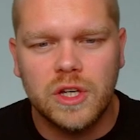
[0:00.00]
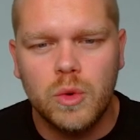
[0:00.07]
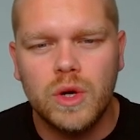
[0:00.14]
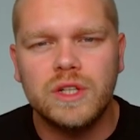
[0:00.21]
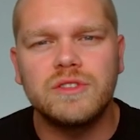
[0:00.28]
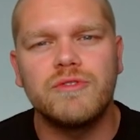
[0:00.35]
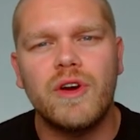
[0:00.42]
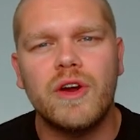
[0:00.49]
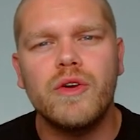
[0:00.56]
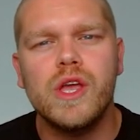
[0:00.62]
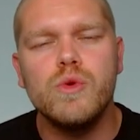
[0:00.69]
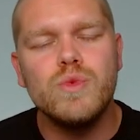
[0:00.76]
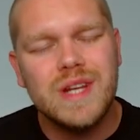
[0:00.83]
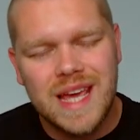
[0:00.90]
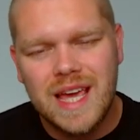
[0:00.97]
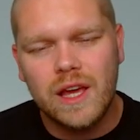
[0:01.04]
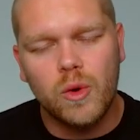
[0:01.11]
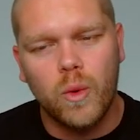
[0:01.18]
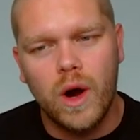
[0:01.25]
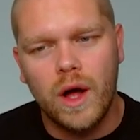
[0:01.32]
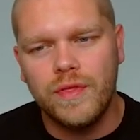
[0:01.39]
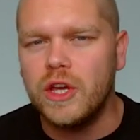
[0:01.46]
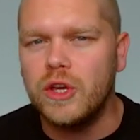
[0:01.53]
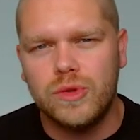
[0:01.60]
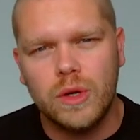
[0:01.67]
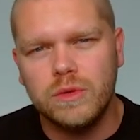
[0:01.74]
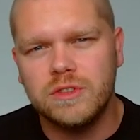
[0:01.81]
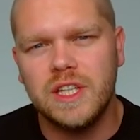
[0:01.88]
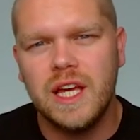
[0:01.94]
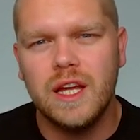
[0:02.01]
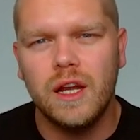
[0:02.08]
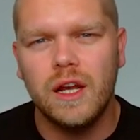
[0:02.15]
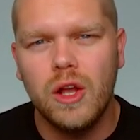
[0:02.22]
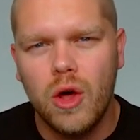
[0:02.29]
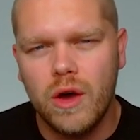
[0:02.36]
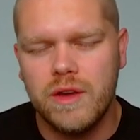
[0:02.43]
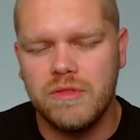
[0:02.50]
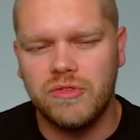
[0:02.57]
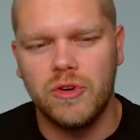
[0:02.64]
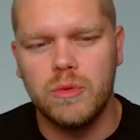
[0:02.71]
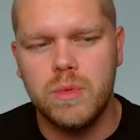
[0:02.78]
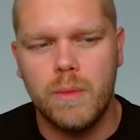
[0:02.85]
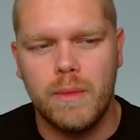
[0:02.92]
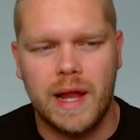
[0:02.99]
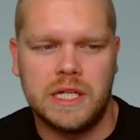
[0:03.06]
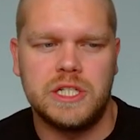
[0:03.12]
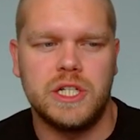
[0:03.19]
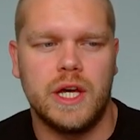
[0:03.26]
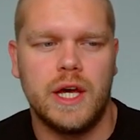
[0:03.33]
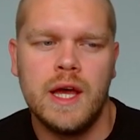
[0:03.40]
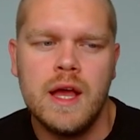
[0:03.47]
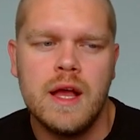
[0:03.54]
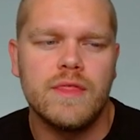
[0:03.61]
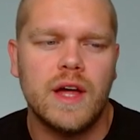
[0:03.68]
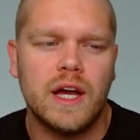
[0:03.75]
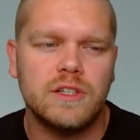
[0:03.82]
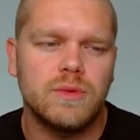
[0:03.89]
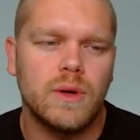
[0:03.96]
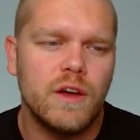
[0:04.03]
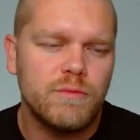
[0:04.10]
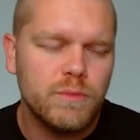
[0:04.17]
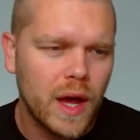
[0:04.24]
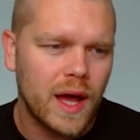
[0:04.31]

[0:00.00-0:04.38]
one. It's a very unique one that you don't see a lot in Football Manager. That's why I've put